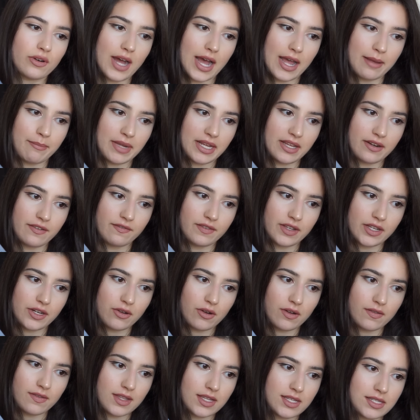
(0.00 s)
I made a video
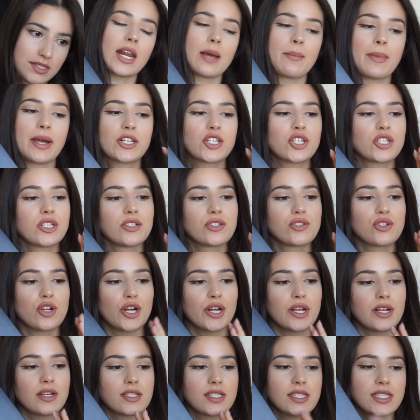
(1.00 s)
on this, and I'm actually
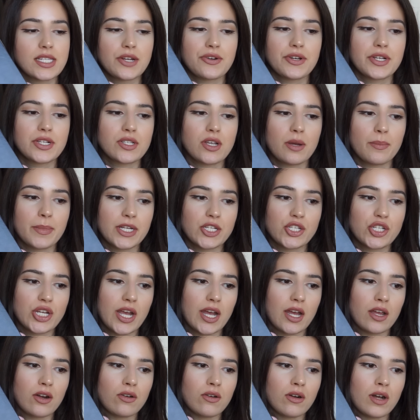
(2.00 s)
starting a series on my channel.